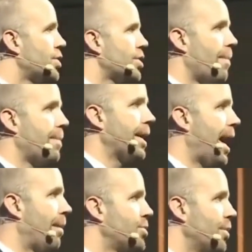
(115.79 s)
job in
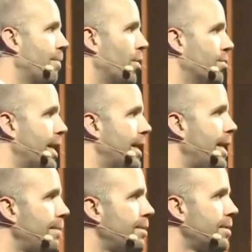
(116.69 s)
capturing both
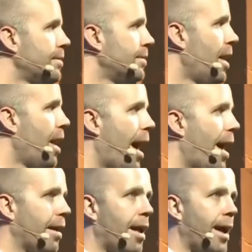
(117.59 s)
depth
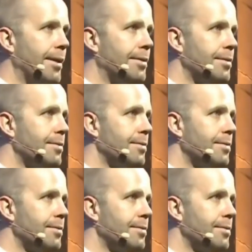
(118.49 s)
and light,